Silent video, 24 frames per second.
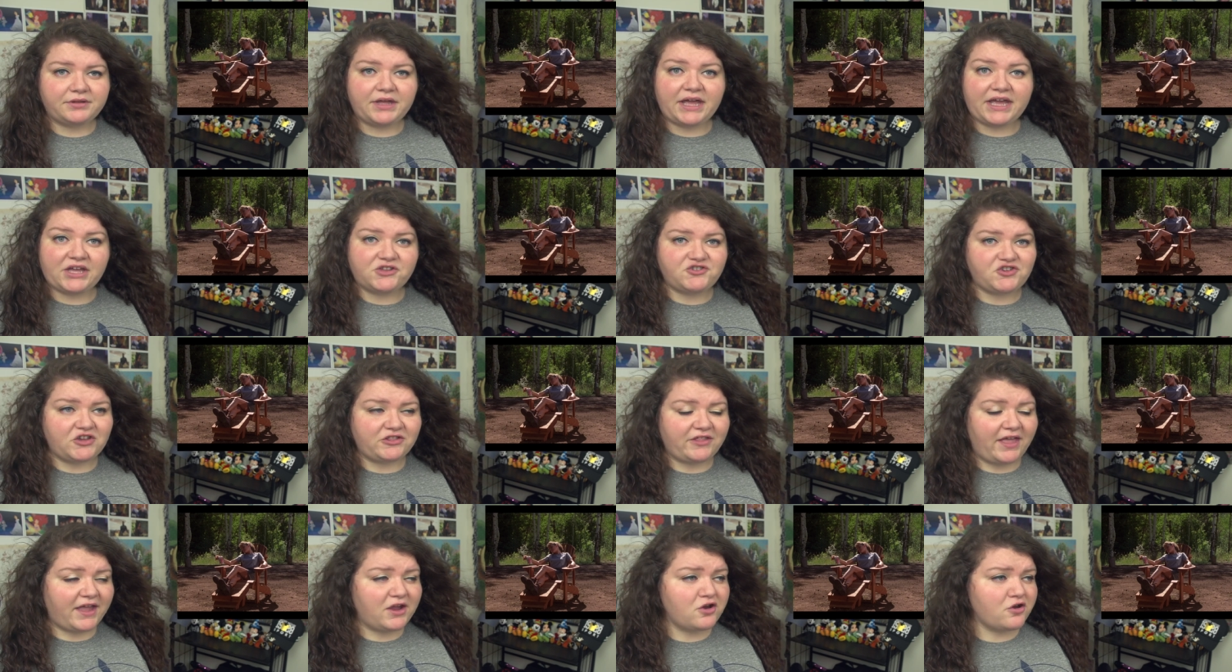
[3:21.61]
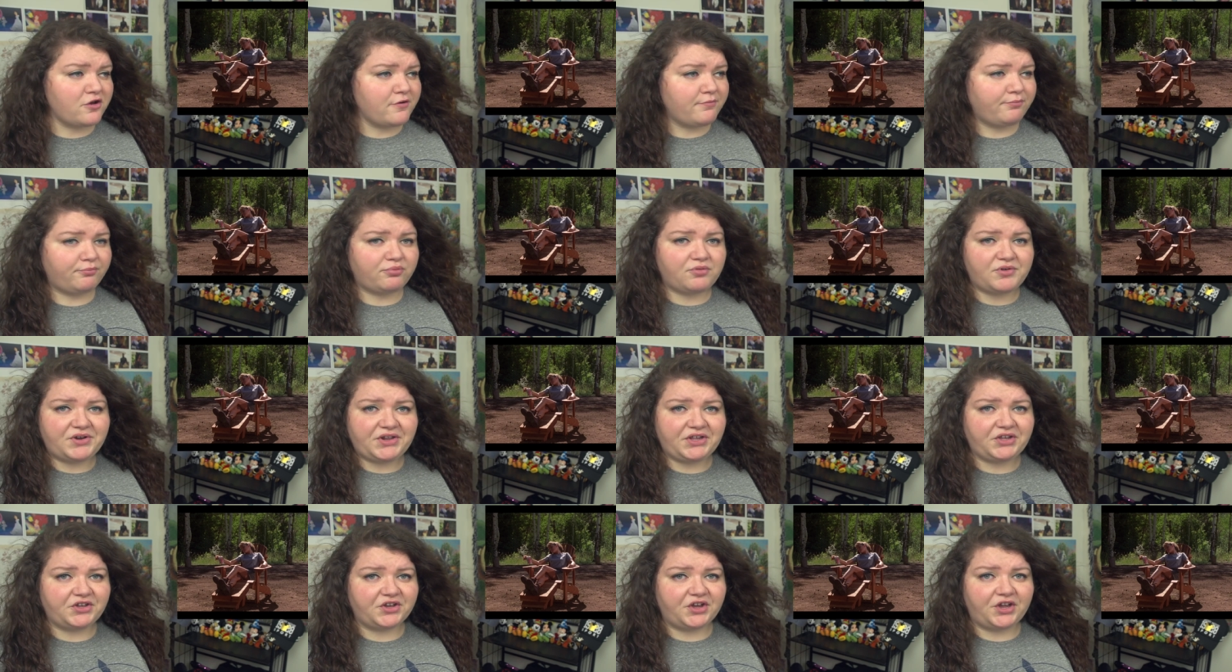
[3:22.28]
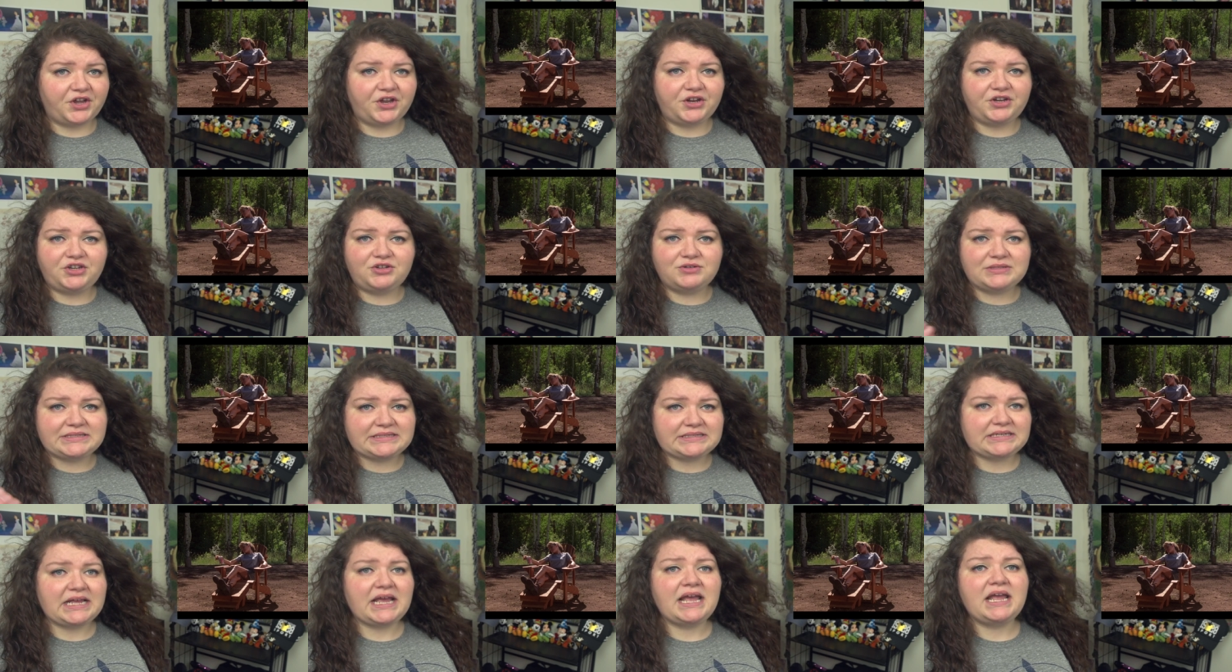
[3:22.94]
AJ Langer, pretty good. You
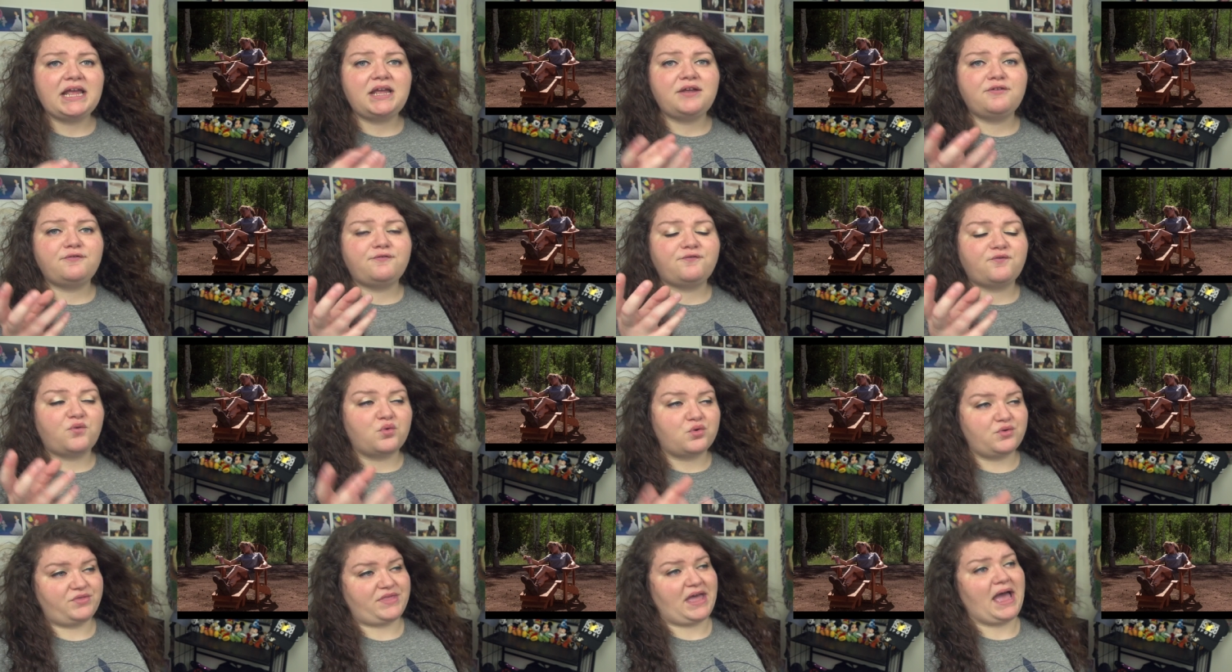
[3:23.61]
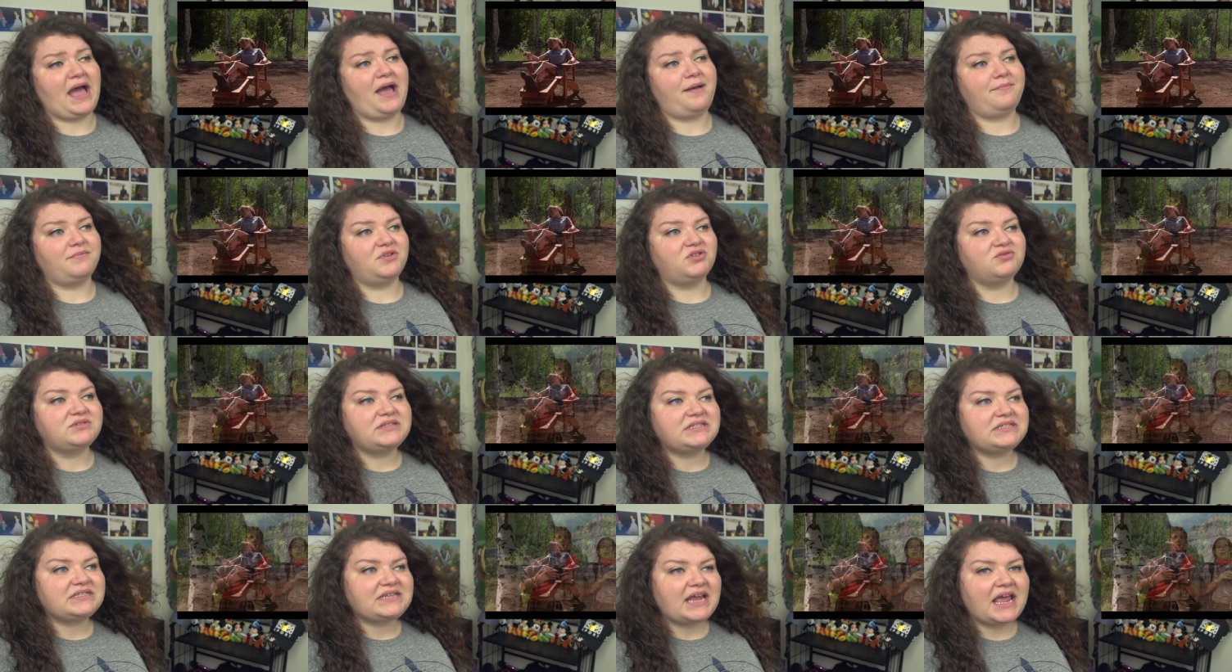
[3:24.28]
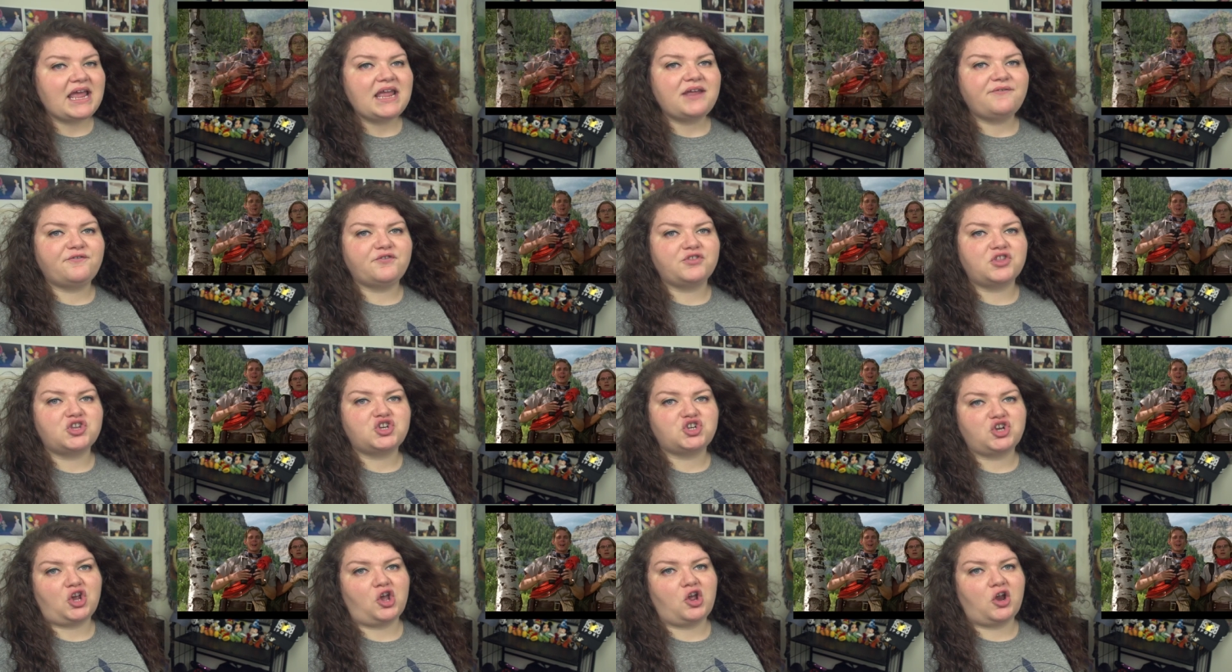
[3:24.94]
stay for them. You stay for
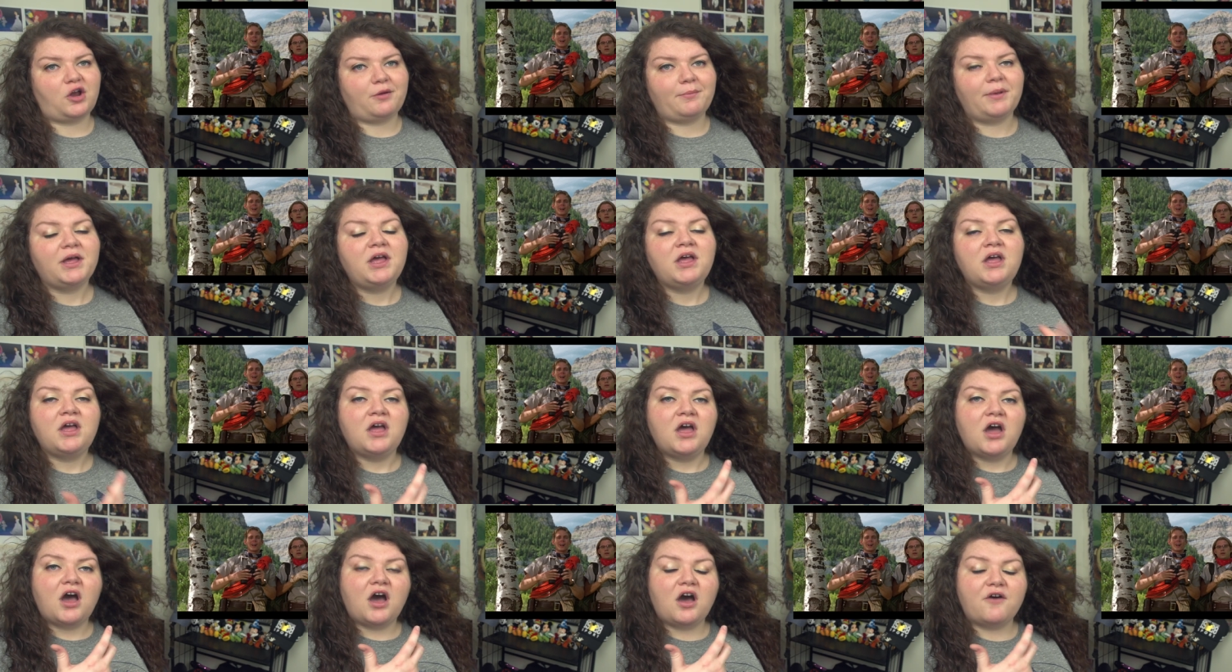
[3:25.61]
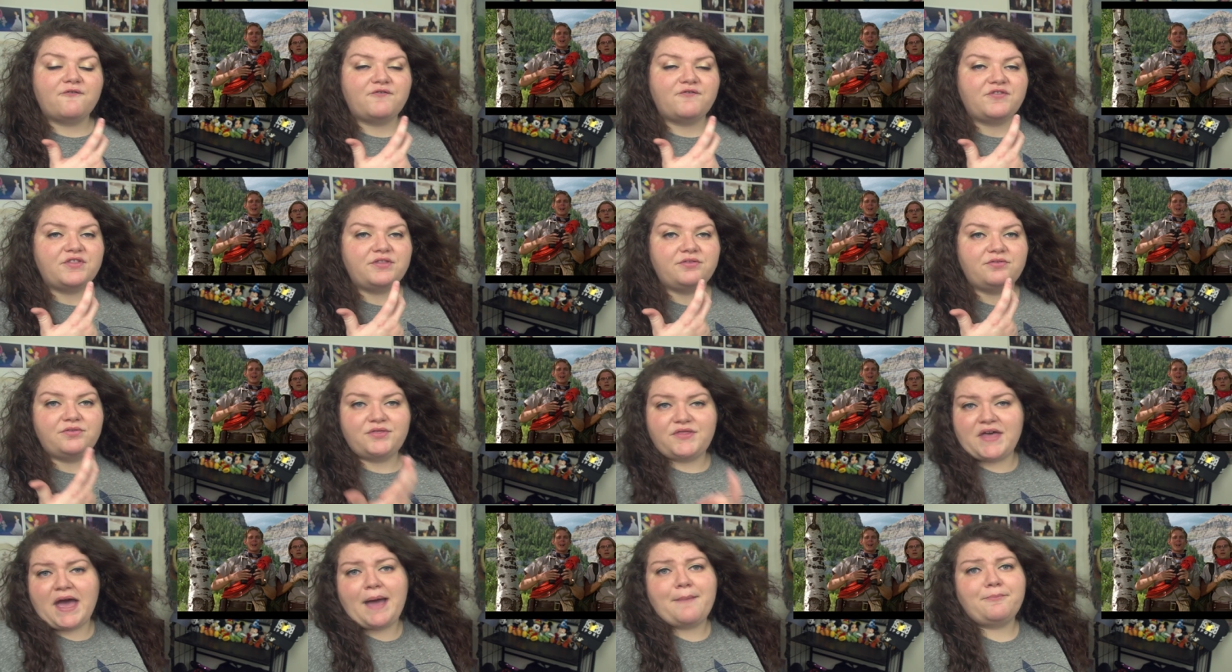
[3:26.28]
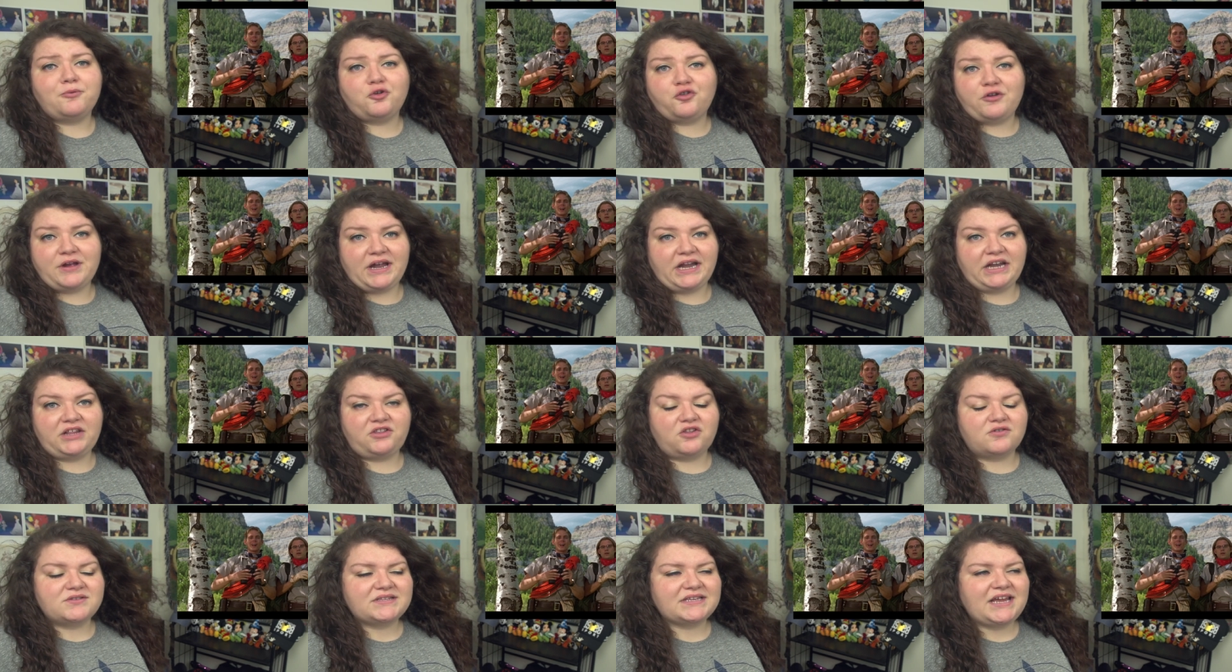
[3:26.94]
the charm of them
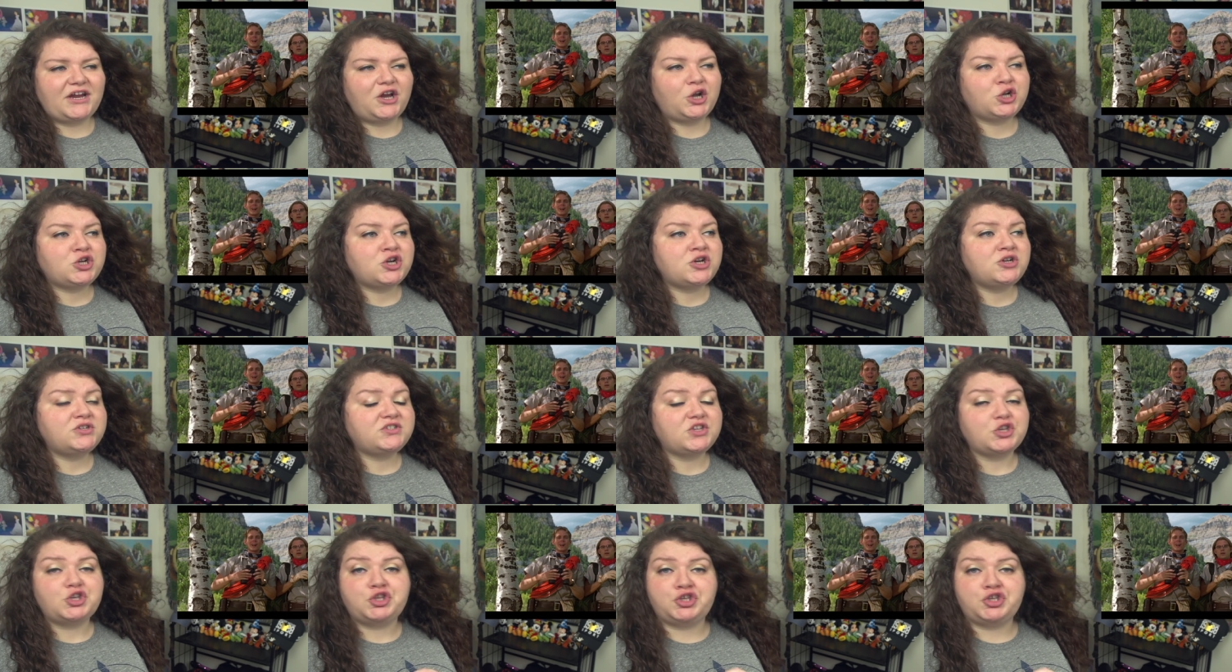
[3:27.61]
creating those characters.